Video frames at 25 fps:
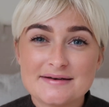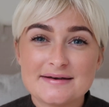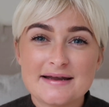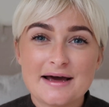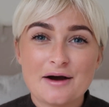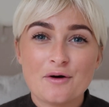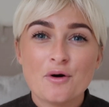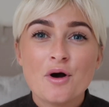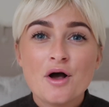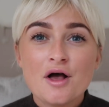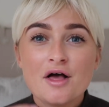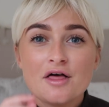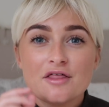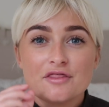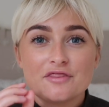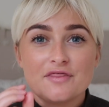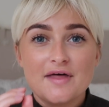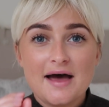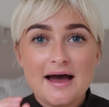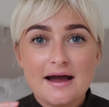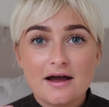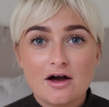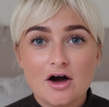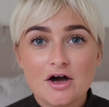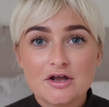Now
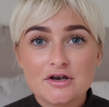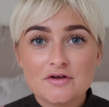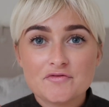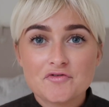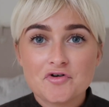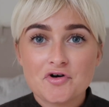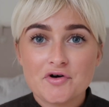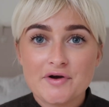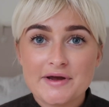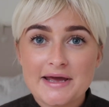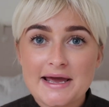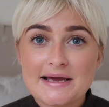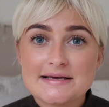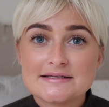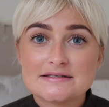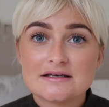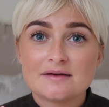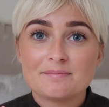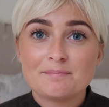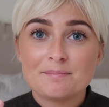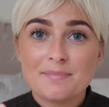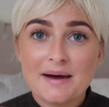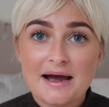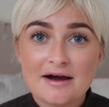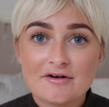that kind of creates a
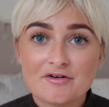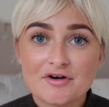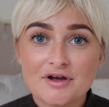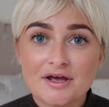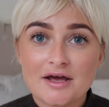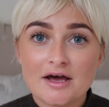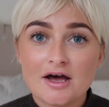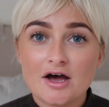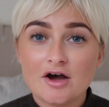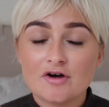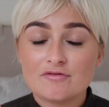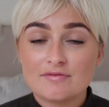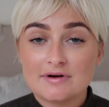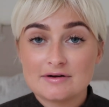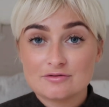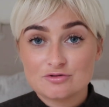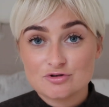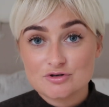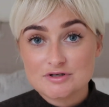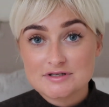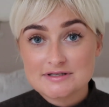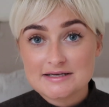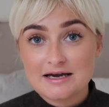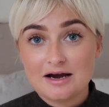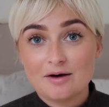barrier around
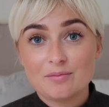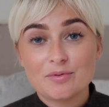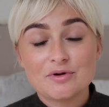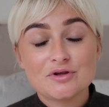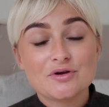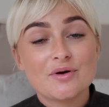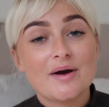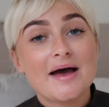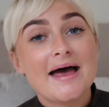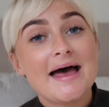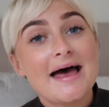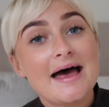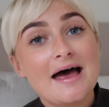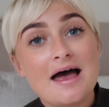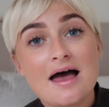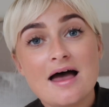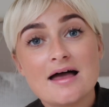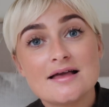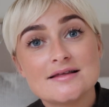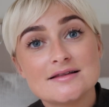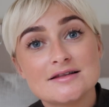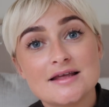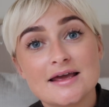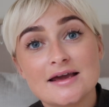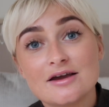your scalp and your hair
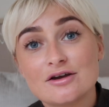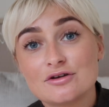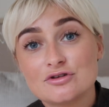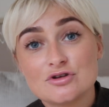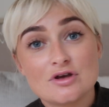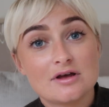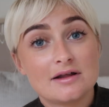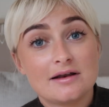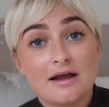and